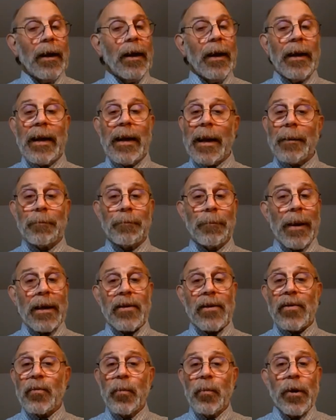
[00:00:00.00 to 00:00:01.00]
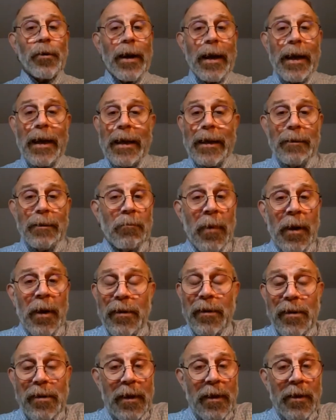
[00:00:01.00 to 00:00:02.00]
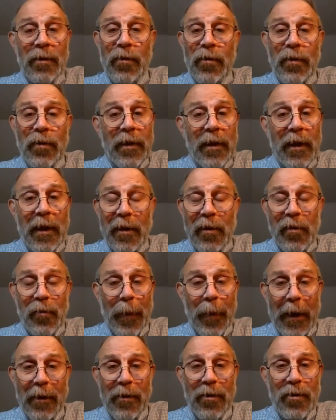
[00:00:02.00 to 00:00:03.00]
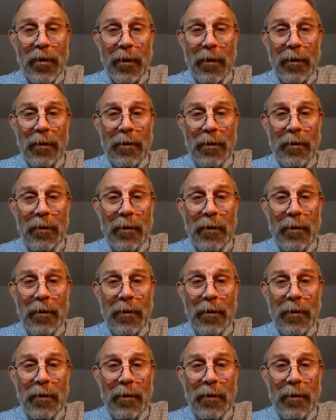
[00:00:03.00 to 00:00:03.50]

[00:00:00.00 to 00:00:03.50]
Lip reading: And at best, we're 8 months into the expansion,